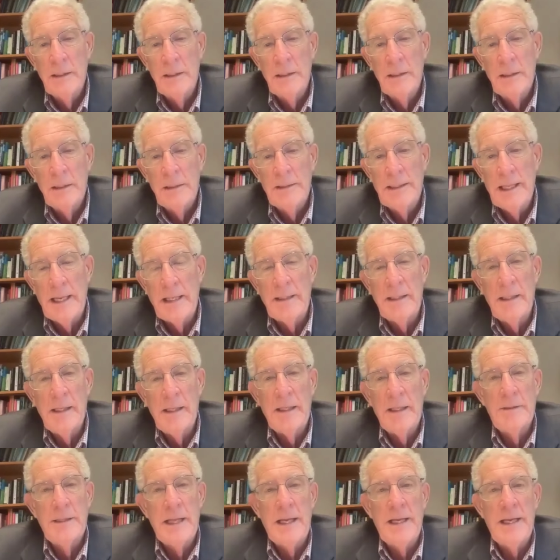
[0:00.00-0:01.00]
mm-hmm. that
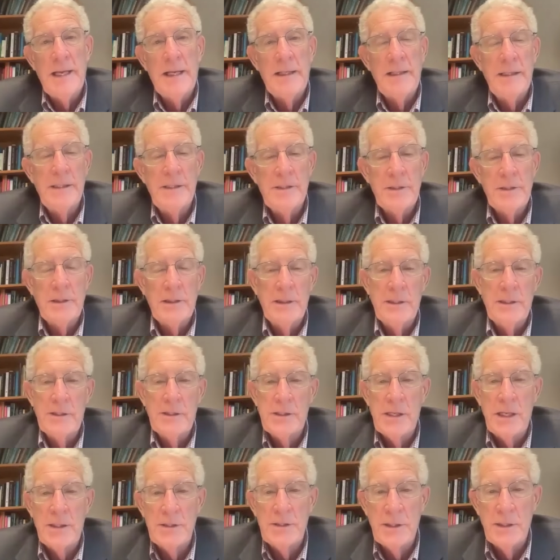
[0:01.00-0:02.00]
they get insulin
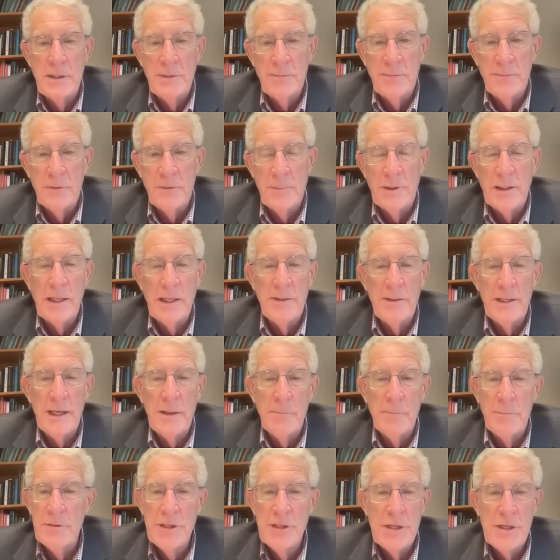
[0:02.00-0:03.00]
insensitive from it, and
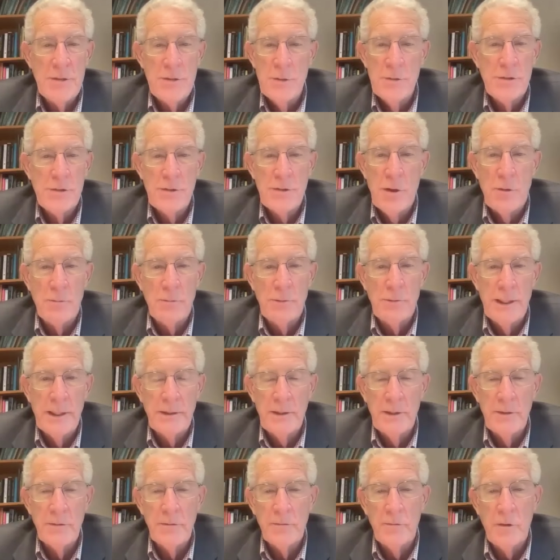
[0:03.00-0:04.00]
their seizures don't
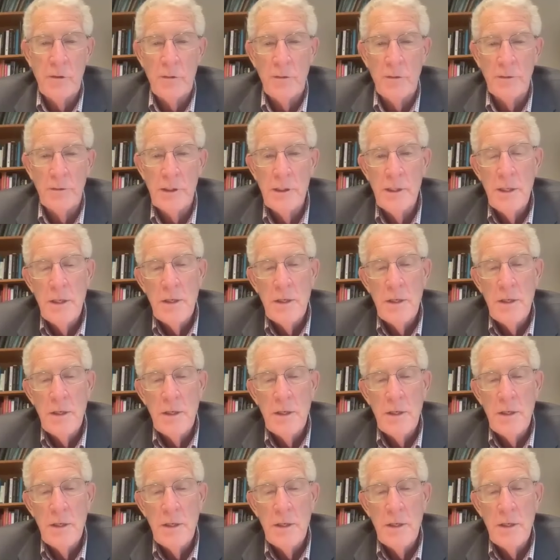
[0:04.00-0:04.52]
get controlled.